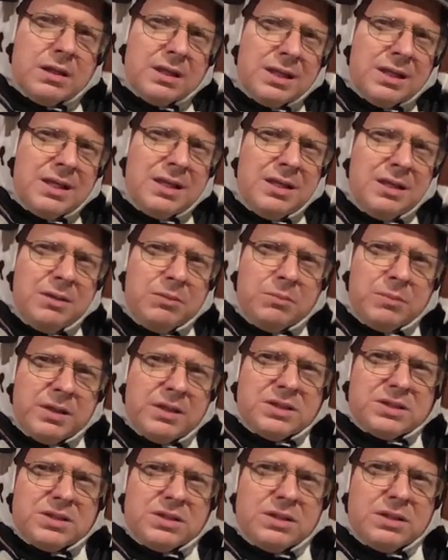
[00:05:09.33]
And he
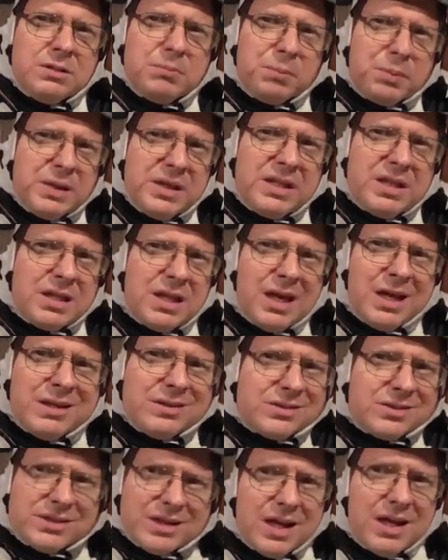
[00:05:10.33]
administered a
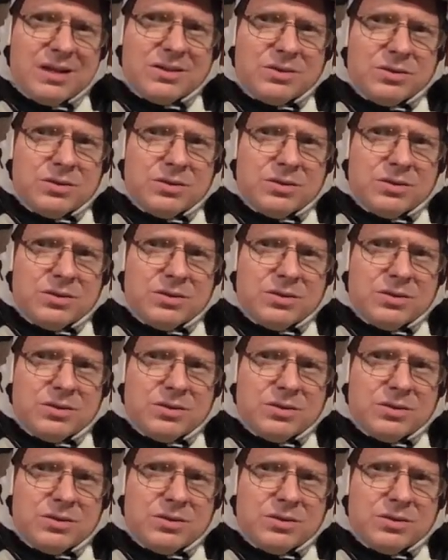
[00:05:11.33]
breathalyzer test.